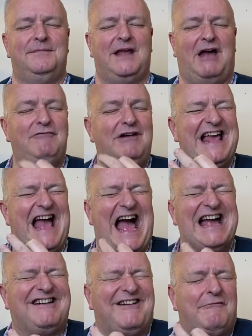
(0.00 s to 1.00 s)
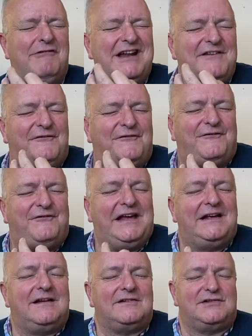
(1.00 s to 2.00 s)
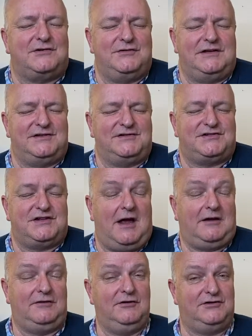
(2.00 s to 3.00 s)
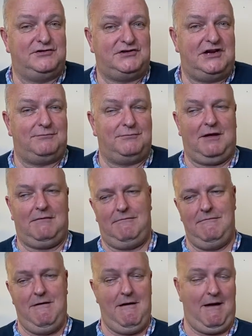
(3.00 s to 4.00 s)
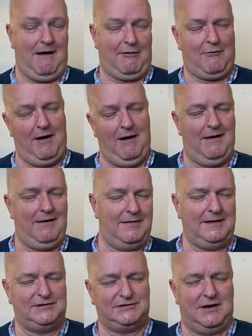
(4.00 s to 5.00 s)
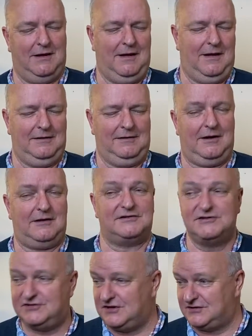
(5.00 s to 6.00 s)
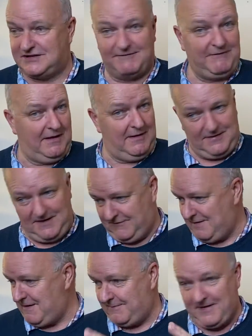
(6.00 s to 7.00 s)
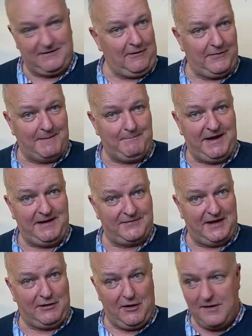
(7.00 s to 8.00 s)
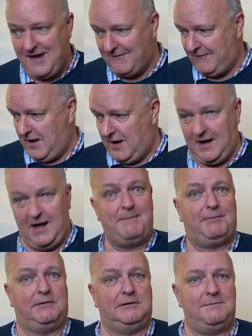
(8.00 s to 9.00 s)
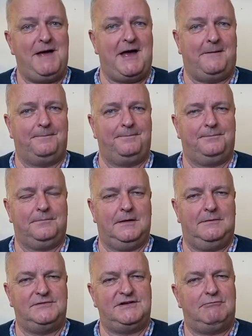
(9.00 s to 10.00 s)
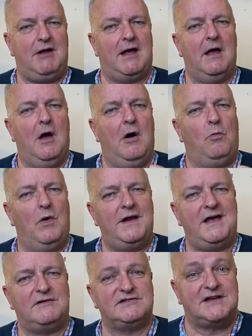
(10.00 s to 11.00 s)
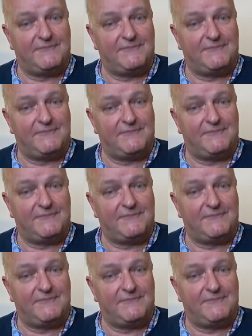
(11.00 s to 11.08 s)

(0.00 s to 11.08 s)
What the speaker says: And really anchor it, really feel it on the inside. And you can see them going, yeah, I quite like this. Good. And as soon as they've come up, they've got their peak, and they've got enough, I pull them out. And I say, right, what else?